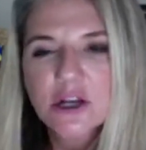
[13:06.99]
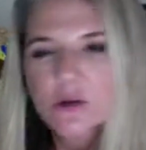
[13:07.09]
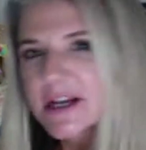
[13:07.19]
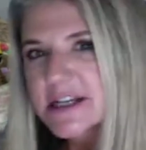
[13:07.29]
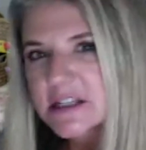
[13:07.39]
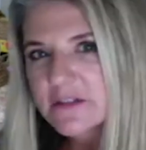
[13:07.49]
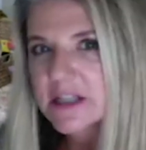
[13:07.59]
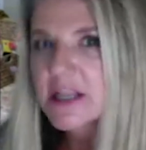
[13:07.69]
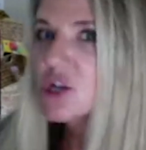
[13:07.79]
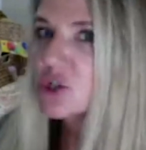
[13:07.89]
and
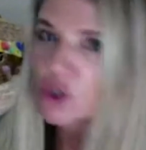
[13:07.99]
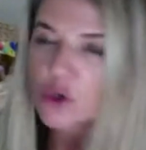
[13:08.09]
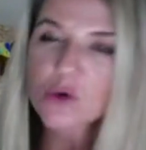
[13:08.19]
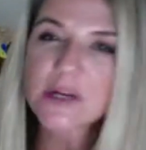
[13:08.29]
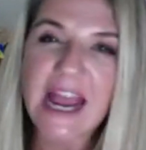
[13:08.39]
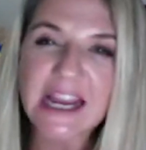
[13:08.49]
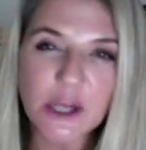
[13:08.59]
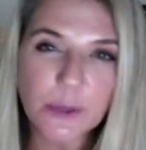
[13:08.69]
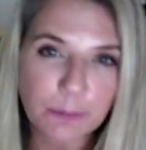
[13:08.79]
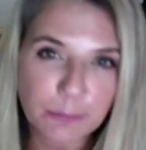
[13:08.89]
creativity to
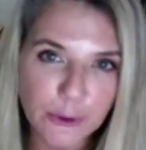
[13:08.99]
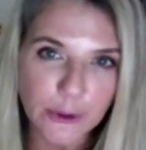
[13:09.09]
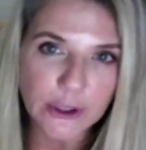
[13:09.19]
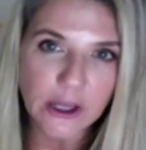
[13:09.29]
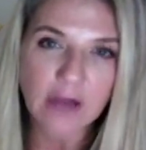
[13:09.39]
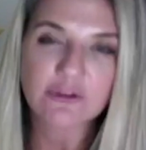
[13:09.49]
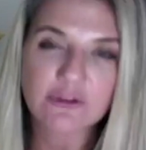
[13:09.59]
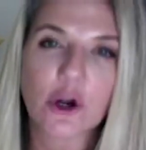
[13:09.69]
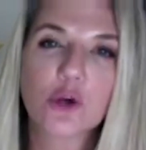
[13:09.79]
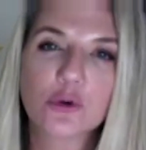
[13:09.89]
create a book
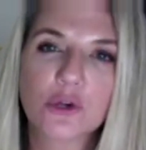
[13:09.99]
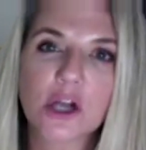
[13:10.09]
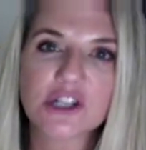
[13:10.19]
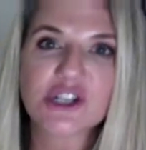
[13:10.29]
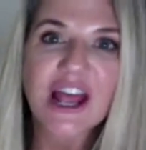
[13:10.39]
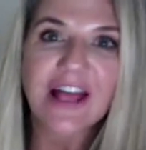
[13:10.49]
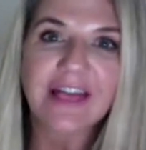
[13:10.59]
of their own knowledge.